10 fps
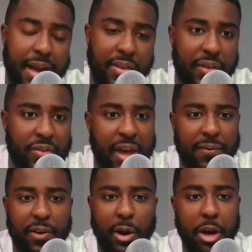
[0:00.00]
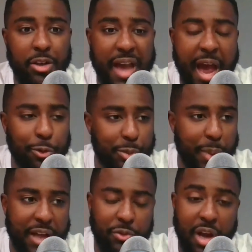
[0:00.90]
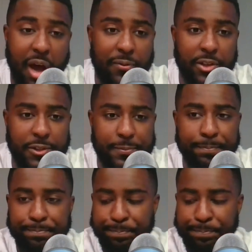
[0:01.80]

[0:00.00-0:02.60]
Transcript: And after that, figure out your tackle spots on the offense.